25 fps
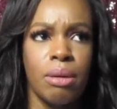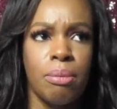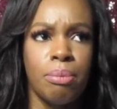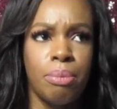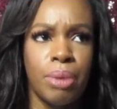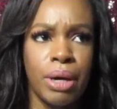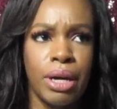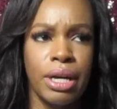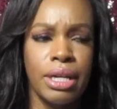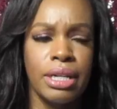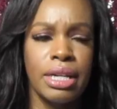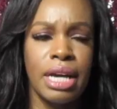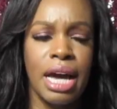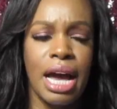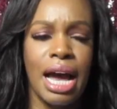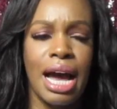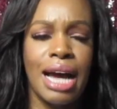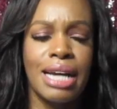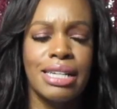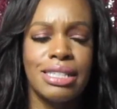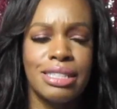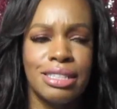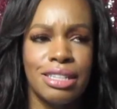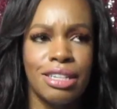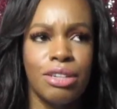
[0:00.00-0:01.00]
But
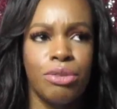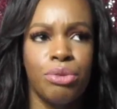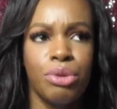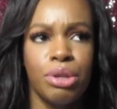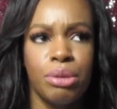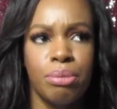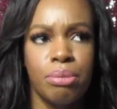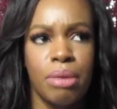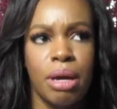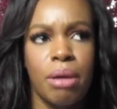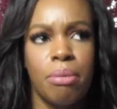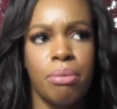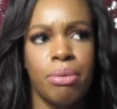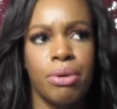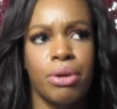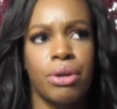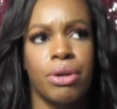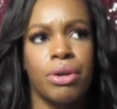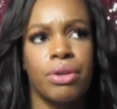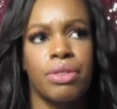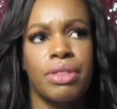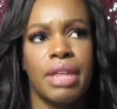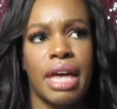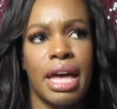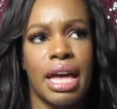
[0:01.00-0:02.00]
I did
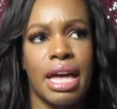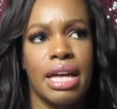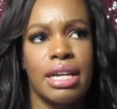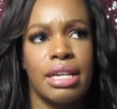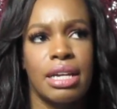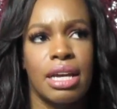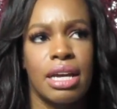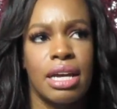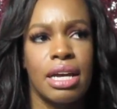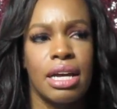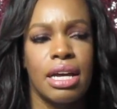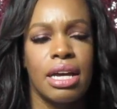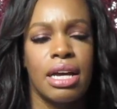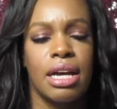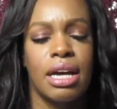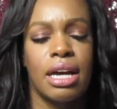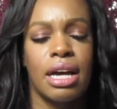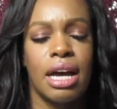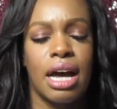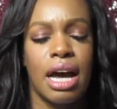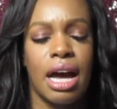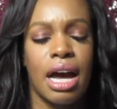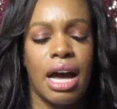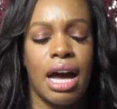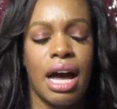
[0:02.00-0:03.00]
remember that
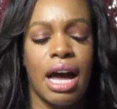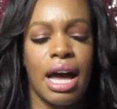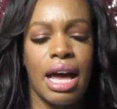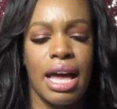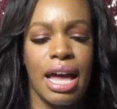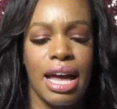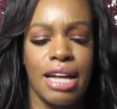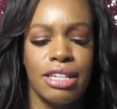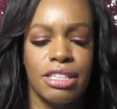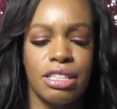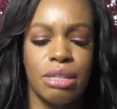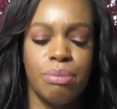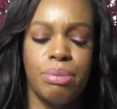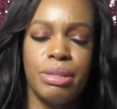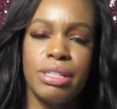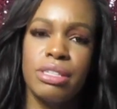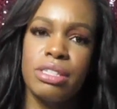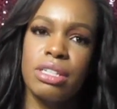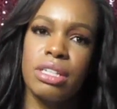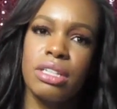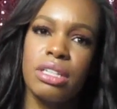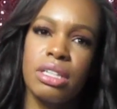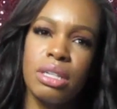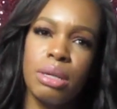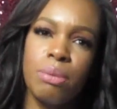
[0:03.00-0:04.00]
I had to be
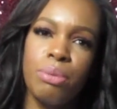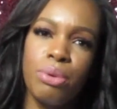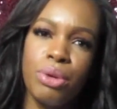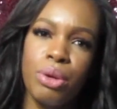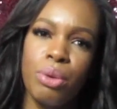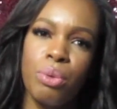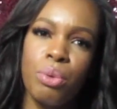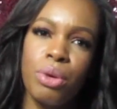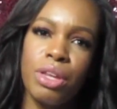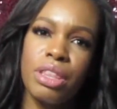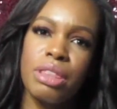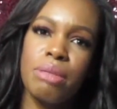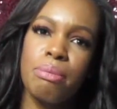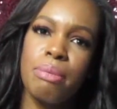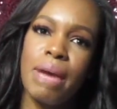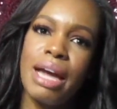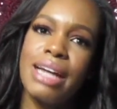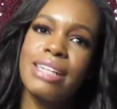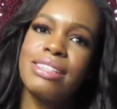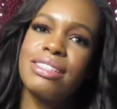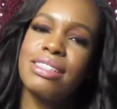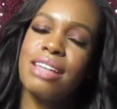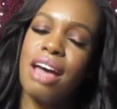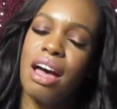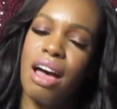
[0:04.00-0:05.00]
deliberate with
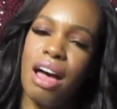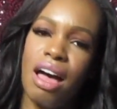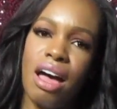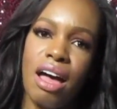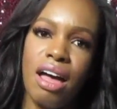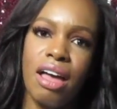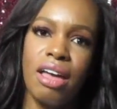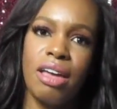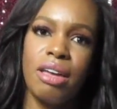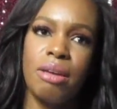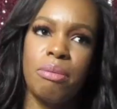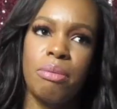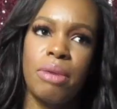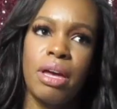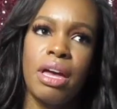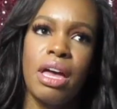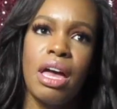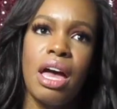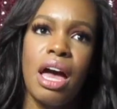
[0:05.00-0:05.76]
my time.